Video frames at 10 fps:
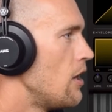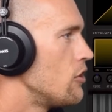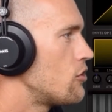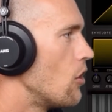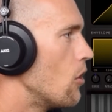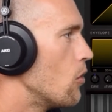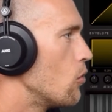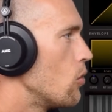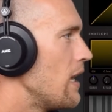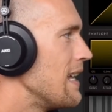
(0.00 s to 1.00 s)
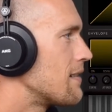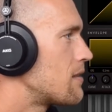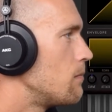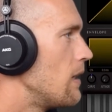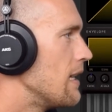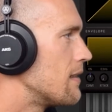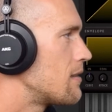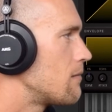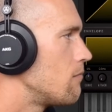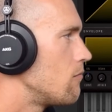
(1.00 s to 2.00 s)
So it's
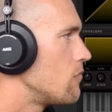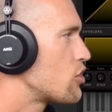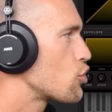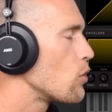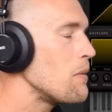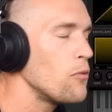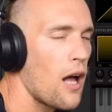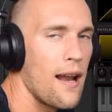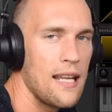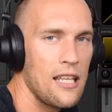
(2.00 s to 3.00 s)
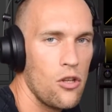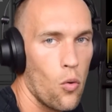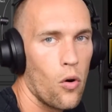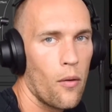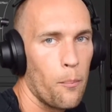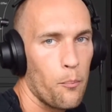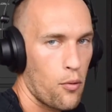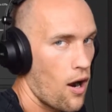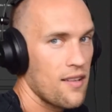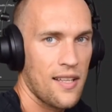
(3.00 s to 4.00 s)
streamlining your
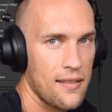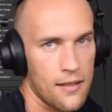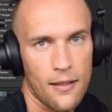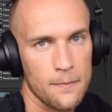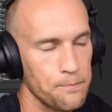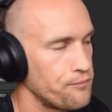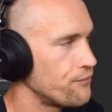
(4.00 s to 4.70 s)
processing